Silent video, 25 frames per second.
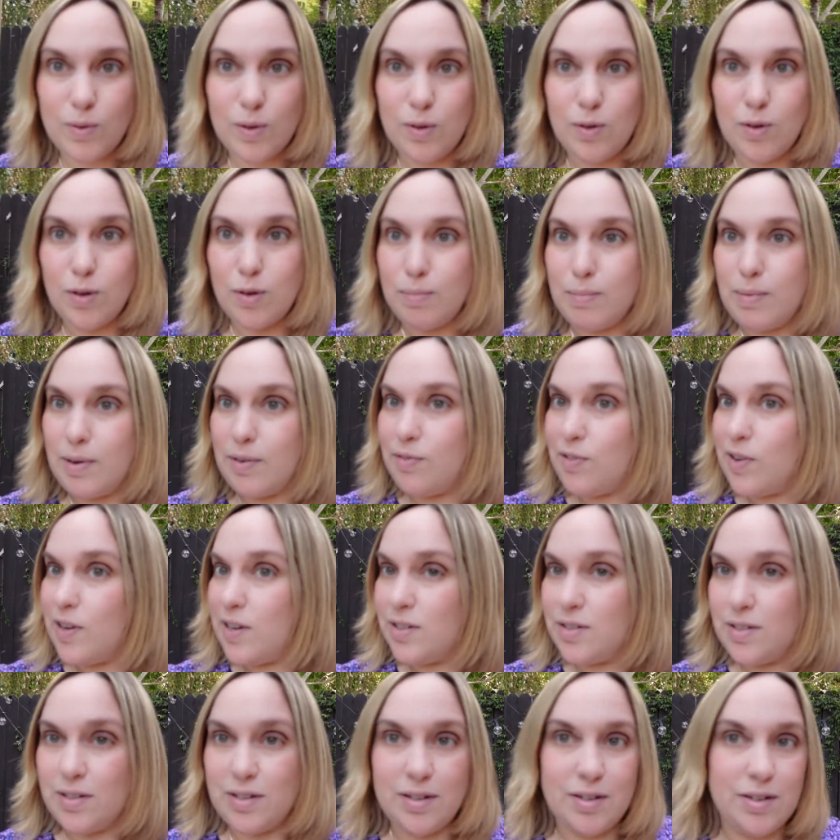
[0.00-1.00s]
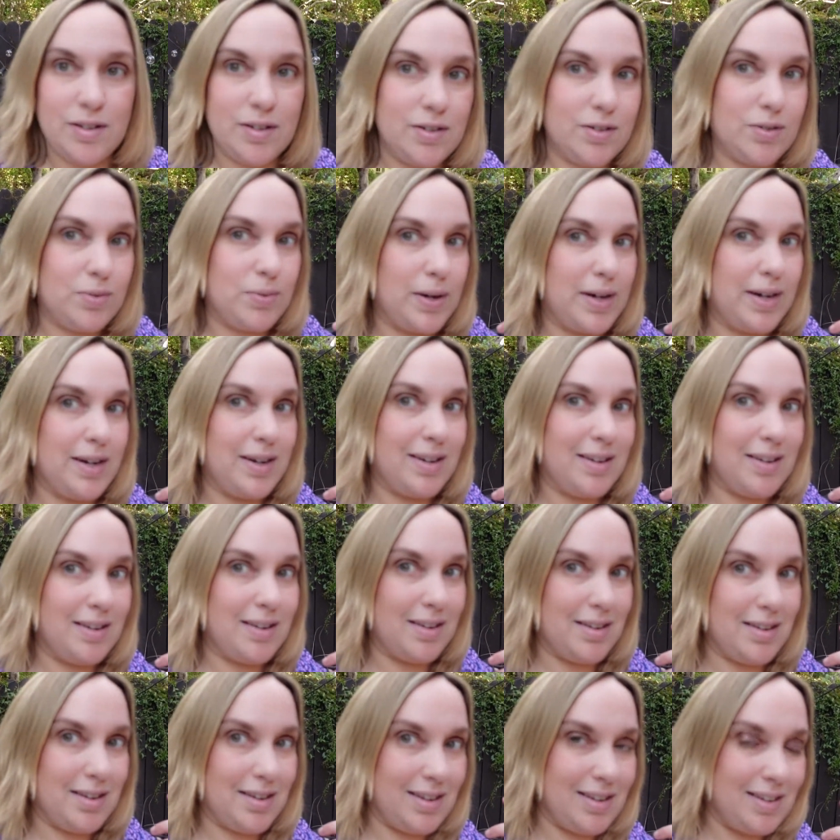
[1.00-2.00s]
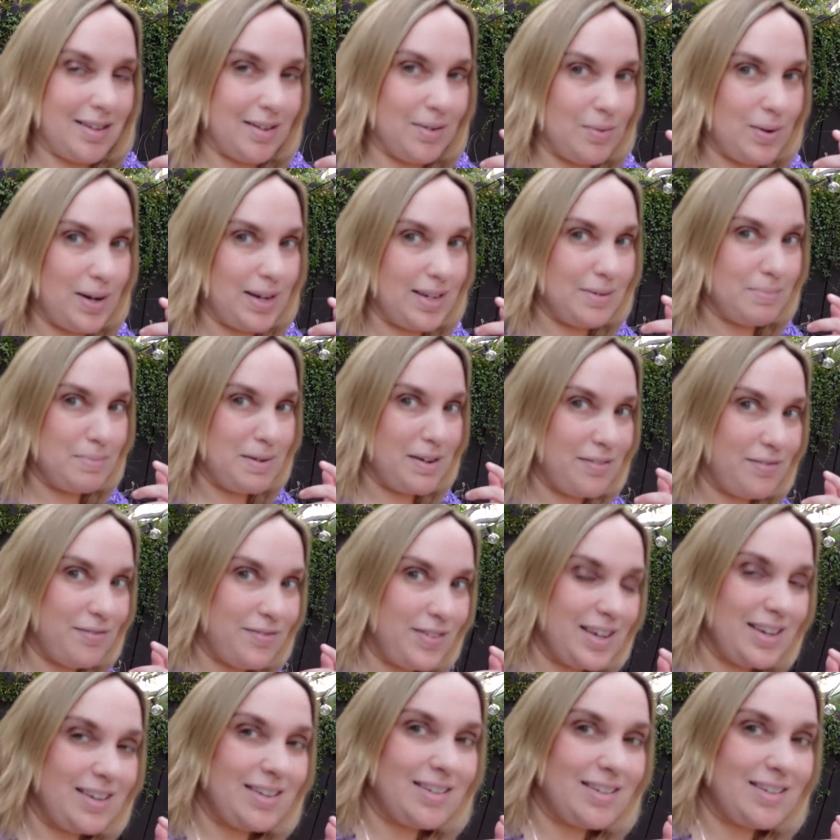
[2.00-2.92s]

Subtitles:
Nope, my face is right. Why is my face?